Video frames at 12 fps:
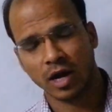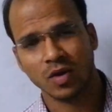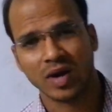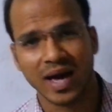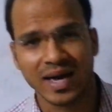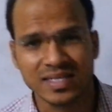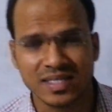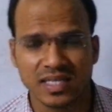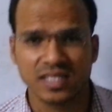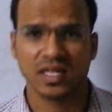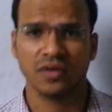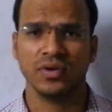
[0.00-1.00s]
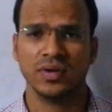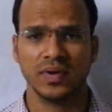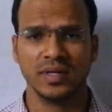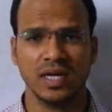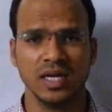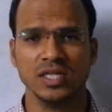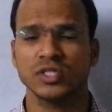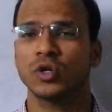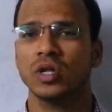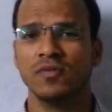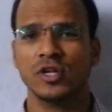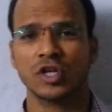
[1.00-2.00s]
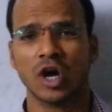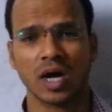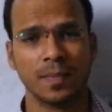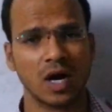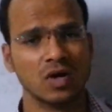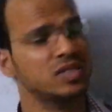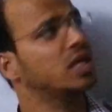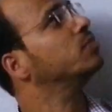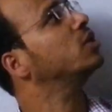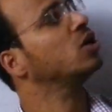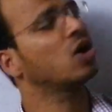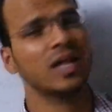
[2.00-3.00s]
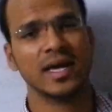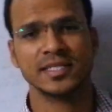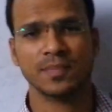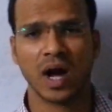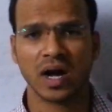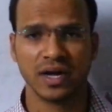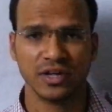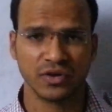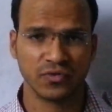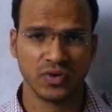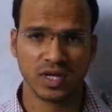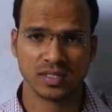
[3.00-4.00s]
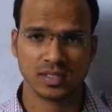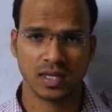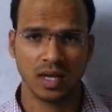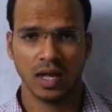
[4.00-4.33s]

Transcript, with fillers: Hello guys, this is Navin Reddy. So today we'll talk about something called as marker interface.